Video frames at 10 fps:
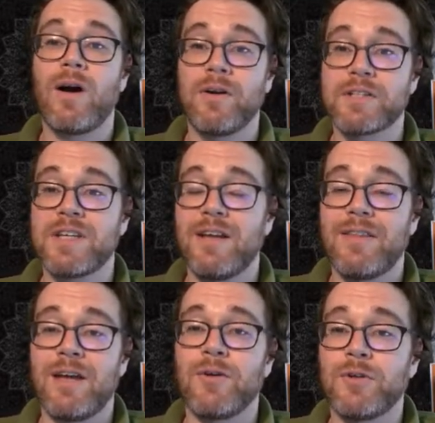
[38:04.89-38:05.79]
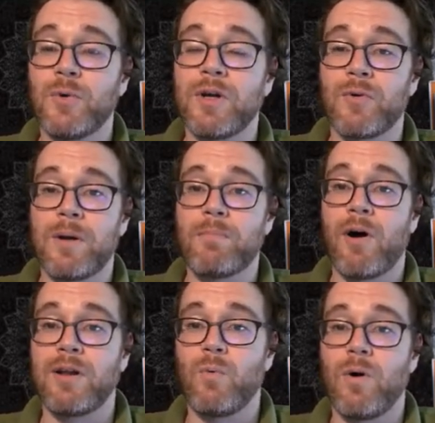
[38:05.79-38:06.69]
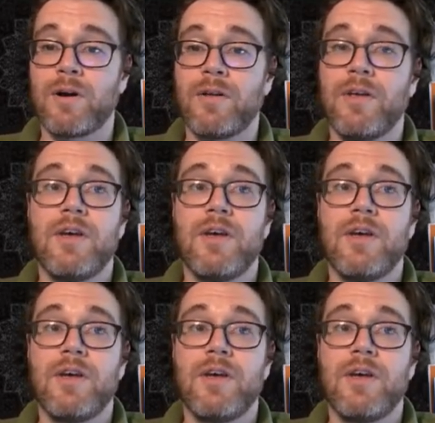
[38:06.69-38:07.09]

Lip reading: else that you're doing Green Party work.